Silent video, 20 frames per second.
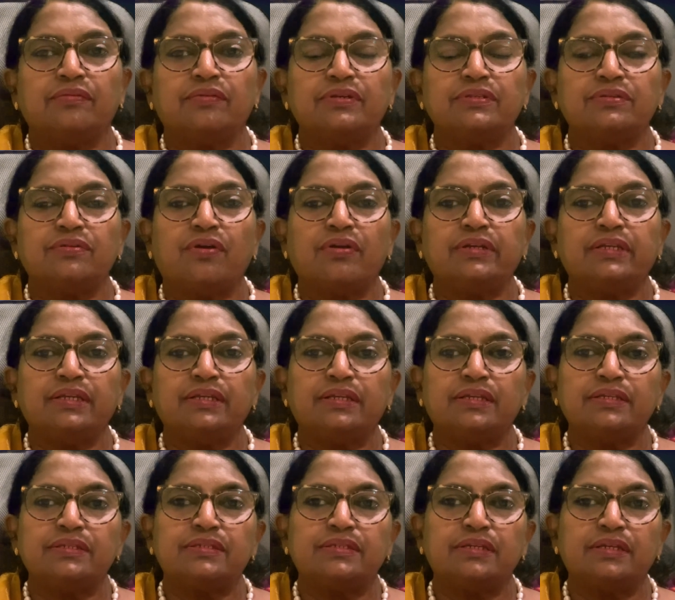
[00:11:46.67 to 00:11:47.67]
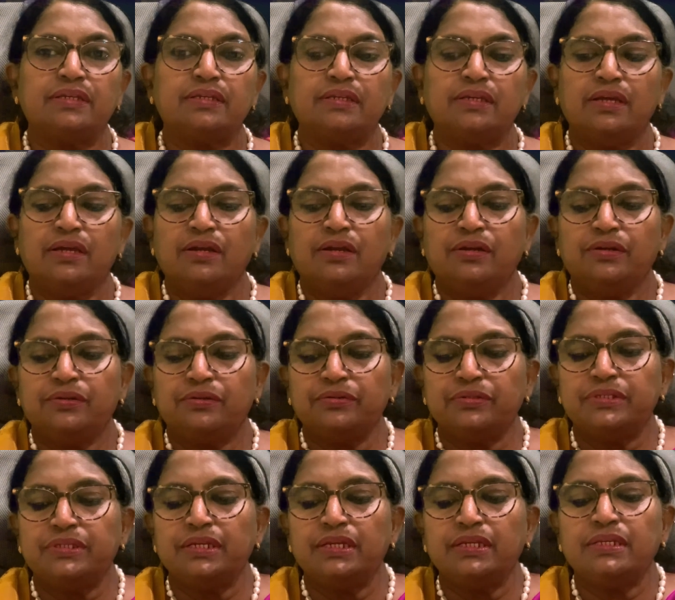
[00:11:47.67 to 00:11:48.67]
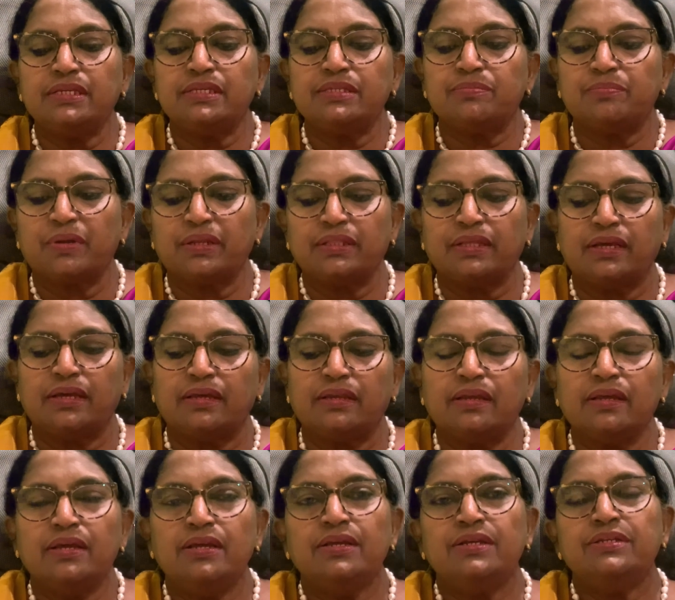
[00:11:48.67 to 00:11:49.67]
was not interested to cheat his brother,